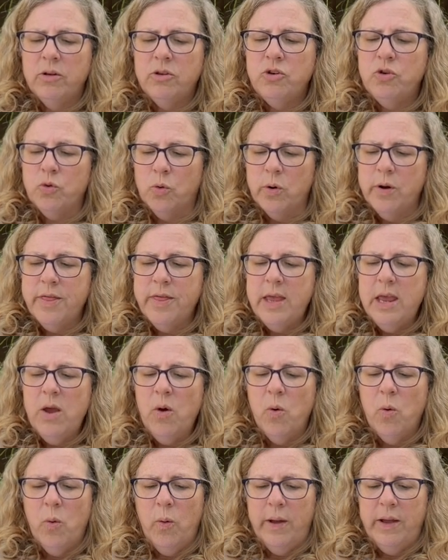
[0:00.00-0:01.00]
Dorothy
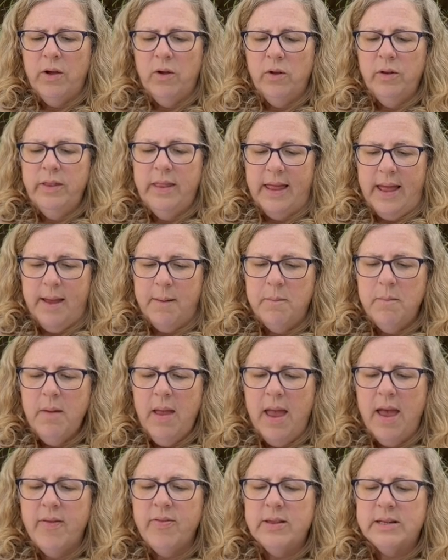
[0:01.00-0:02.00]
oiled them,
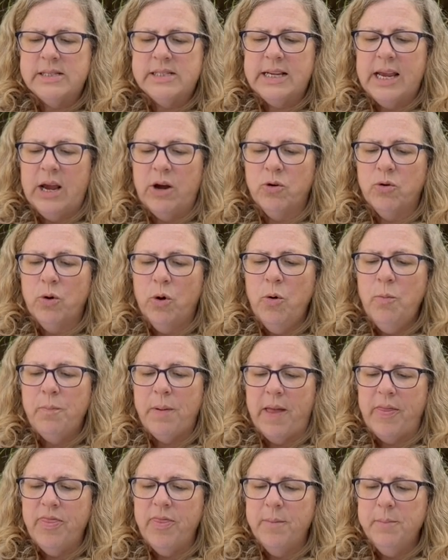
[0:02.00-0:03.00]
and the Scarecrow
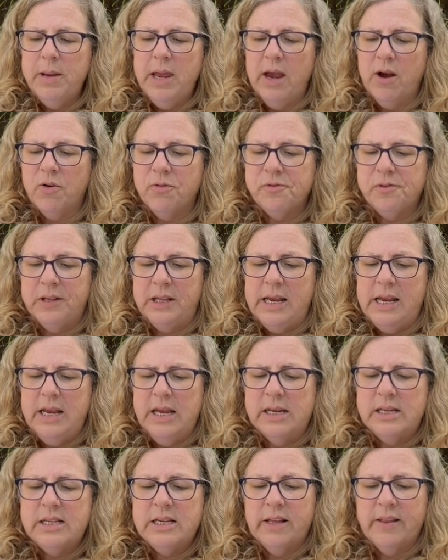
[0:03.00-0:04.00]
bent them carefully
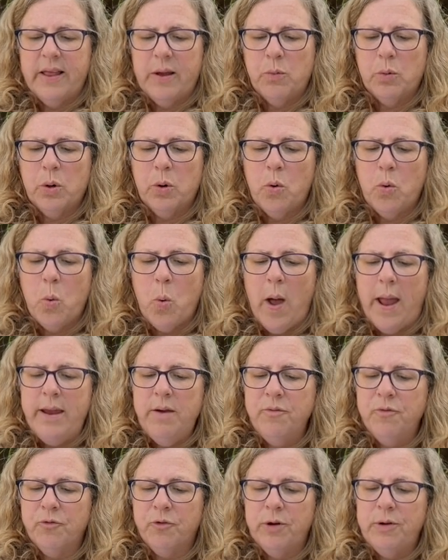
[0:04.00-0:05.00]
until they were
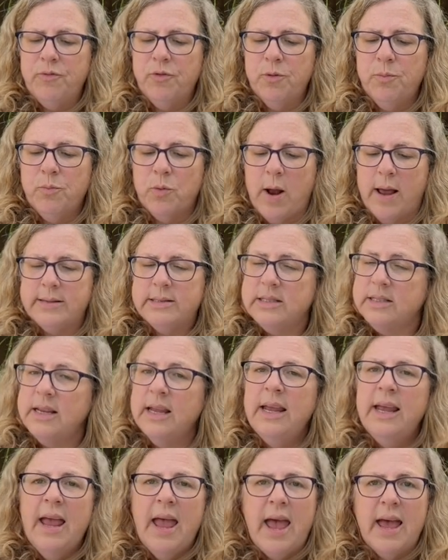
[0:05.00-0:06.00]
quite free from rust
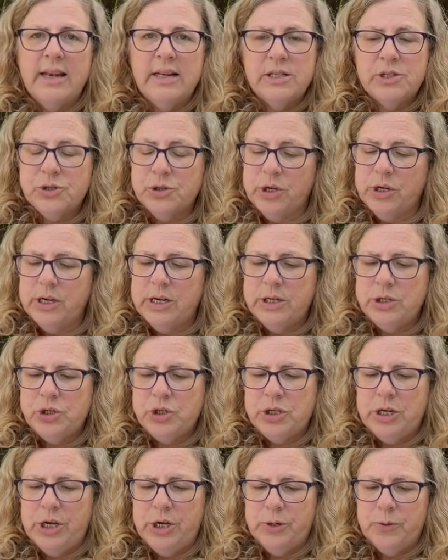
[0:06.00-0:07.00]
and as good
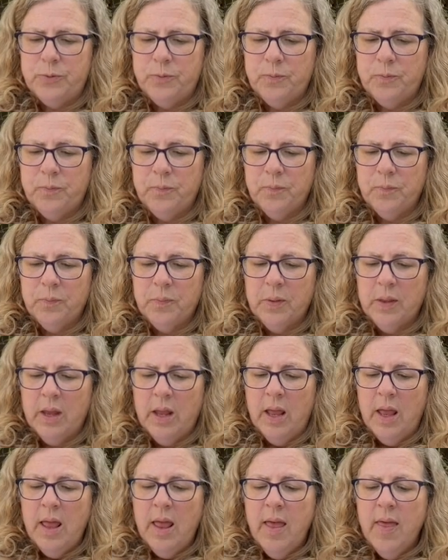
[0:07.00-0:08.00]
as new.
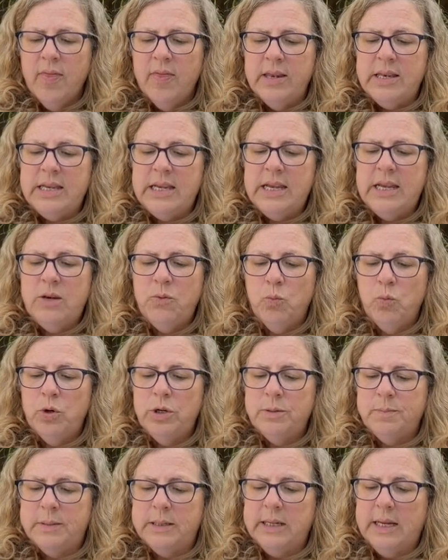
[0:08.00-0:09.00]
The Tin
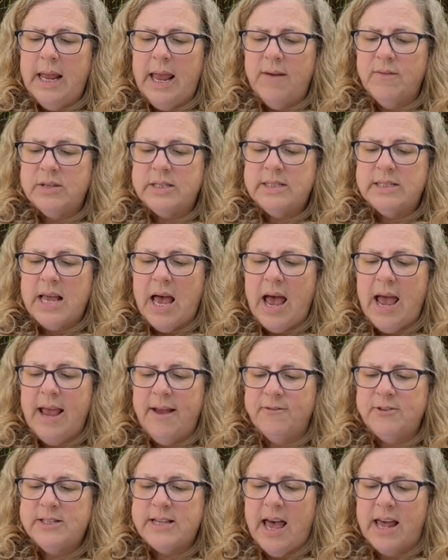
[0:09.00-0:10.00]
Woodman gave a sigh
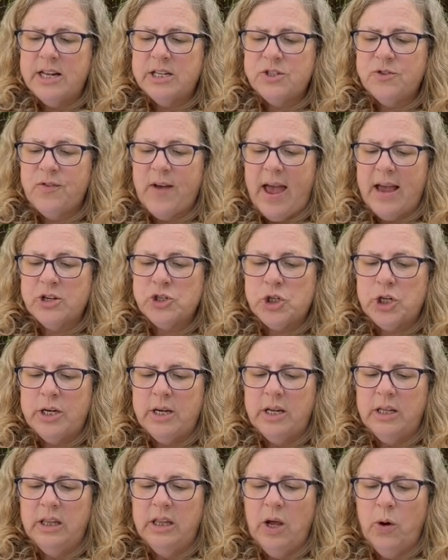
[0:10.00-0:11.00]
of
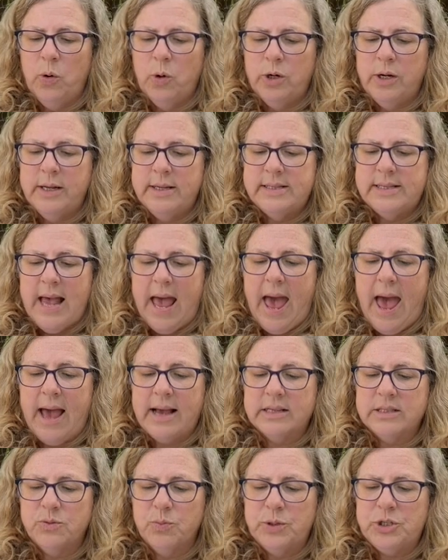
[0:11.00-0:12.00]
satisfaction and lowered his
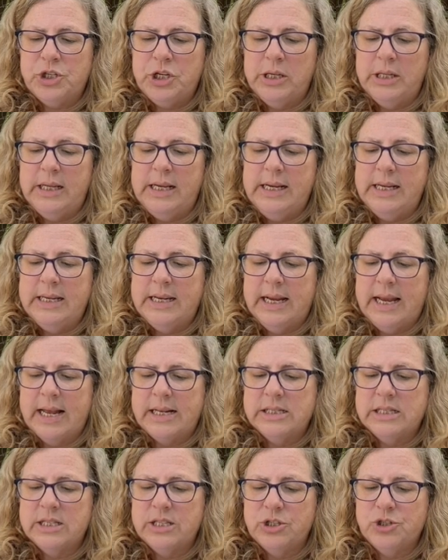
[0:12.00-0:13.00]
axe, which he leaned
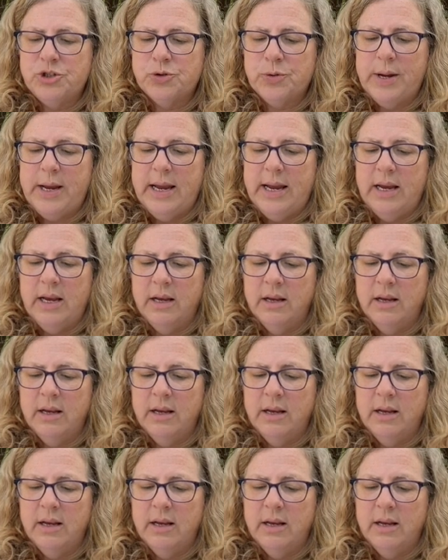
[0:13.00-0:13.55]
against the tree.